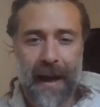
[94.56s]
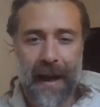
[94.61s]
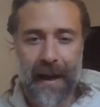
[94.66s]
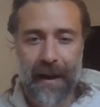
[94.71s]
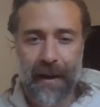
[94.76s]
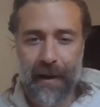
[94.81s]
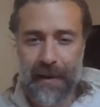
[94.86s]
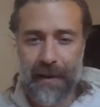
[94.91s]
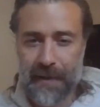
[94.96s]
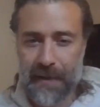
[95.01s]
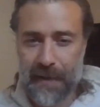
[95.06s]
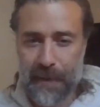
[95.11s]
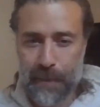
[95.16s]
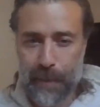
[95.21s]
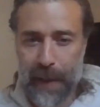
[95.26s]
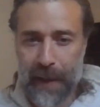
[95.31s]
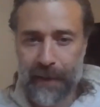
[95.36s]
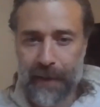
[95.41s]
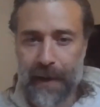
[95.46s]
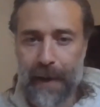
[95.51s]
And I
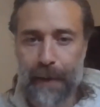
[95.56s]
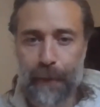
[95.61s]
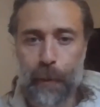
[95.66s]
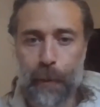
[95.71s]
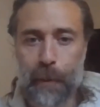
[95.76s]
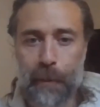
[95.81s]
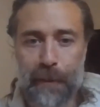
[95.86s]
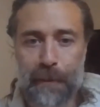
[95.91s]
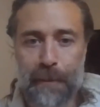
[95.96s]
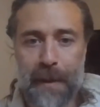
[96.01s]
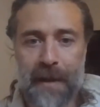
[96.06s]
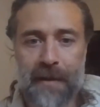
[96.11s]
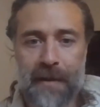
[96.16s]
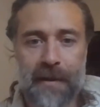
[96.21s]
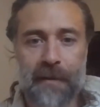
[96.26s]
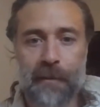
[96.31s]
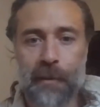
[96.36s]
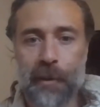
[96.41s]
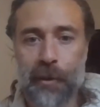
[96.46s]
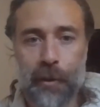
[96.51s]
suspect that everyone we've
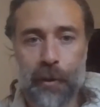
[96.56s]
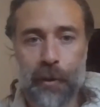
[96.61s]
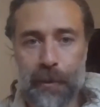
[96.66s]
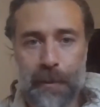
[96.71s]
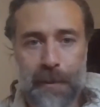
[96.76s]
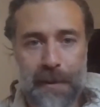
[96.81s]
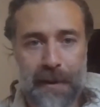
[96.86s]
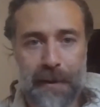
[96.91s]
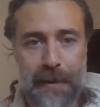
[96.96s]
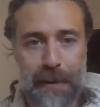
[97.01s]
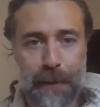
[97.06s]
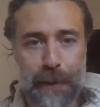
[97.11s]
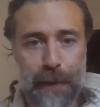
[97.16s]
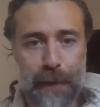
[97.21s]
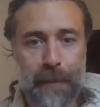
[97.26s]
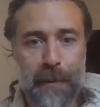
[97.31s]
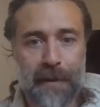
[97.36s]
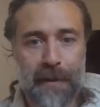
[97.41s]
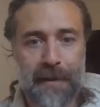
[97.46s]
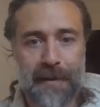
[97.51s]
mentioned would call themselves a
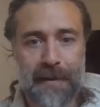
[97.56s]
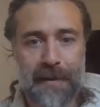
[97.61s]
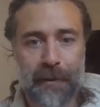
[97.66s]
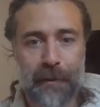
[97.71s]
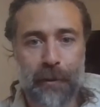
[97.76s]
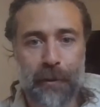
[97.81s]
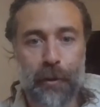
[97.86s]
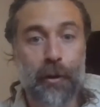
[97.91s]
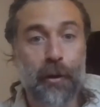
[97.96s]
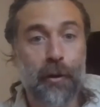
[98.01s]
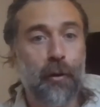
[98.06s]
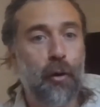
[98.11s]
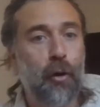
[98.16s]
feminist or,